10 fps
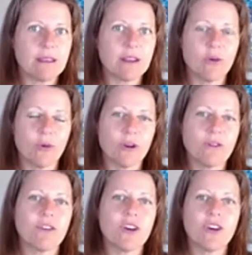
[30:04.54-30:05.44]
in order
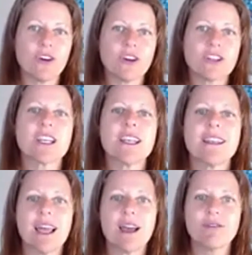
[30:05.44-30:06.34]
for her to
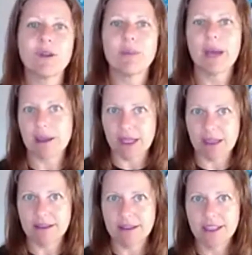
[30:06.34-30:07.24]
love the
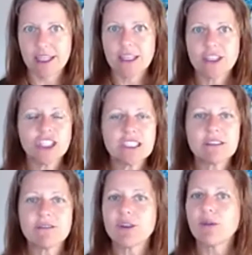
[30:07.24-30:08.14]
baby. She
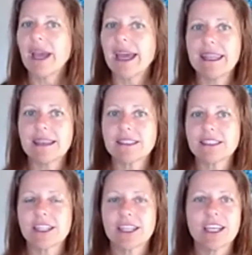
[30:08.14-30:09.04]
didn't feel
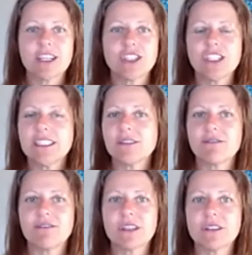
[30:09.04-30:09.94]
panicked. She didn't
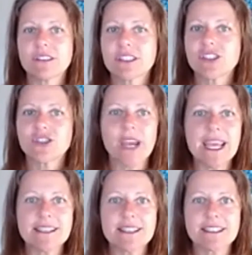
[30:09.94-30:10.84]
feel
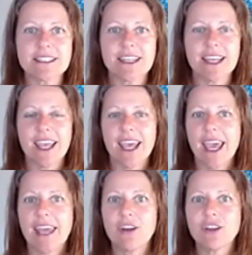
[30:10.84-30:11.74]
stressed.
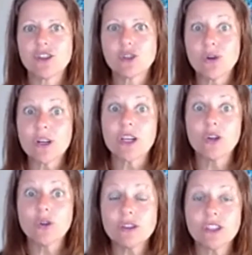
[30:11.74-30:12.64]
And her daughter
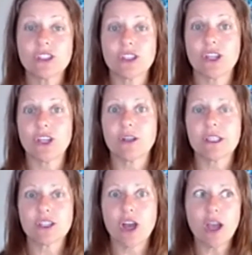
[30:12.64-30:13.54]
looked to her at
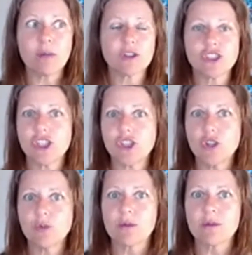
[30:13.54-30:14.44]
the time because she
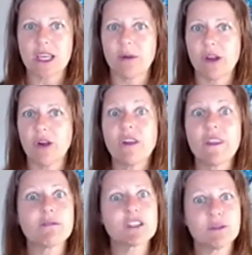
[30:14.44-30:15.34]
knew what was going on.
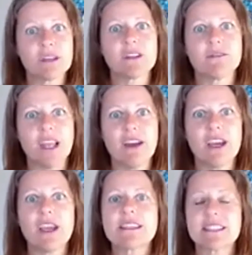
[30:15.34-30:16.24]
There was a bit of a
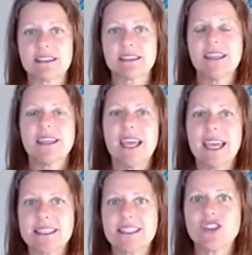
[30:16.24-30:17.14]
flurry as
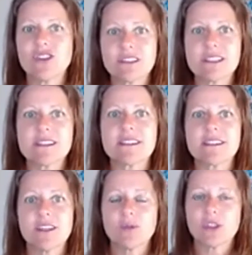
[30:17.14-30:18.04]
the doctors
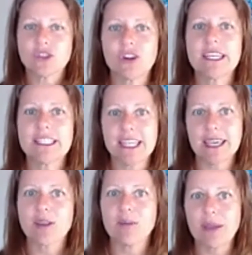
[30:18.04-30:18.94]
were trying to
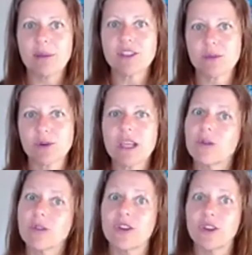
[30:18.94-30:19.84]
get the baby to breathe,
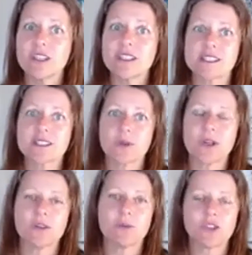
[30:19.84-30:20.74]
or the nurses
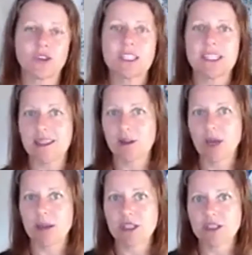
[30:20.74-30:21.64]
were trying to get the
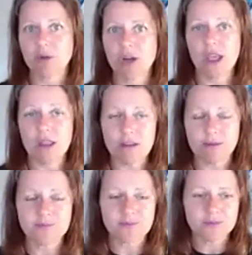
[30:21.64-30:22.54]
baby to breathe.
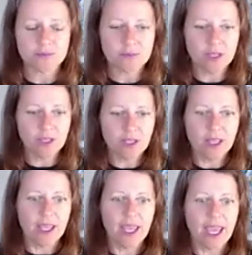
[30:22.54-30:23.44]

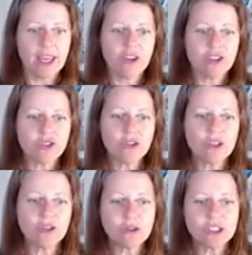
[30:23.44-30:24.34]
And her daughter
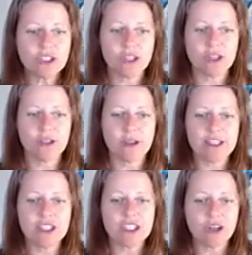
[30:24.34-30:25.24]
looked to her
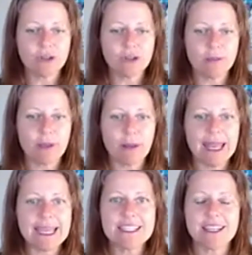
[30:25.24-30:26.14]
and she told her mum
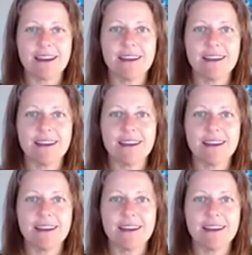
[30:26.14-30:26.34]
later